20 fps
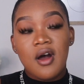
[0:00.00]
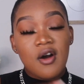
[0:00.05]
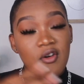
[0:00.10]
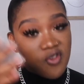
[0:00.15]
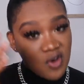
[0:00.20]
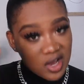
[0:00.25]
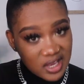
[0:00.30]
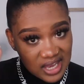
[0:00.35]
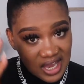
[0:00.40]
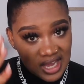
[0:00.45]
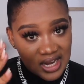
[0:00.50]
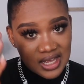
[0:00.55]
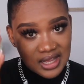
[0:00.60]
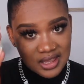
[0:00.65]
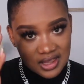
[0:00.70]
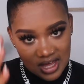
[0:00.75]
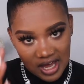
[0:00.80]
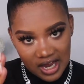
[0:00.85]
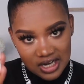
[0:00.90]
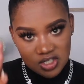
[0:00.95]

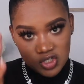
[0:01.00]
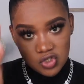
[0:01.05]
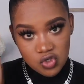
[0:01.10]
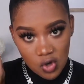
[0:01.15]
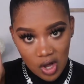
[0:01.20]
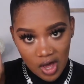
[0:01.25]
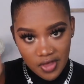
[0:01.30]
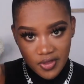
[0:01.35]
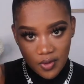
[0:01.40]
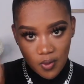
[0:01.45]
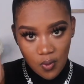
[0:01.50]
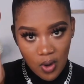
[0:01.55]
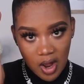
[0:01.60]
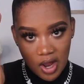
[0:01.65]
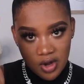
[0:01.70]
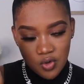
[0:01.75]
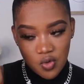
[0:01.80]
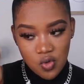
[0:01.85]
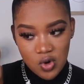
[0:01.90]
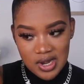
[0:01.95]
Forgetting that you are the
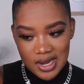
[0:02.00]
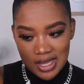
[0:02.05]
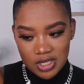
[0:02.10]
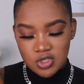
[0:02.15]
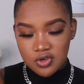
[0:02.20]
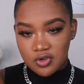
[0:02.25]
one who let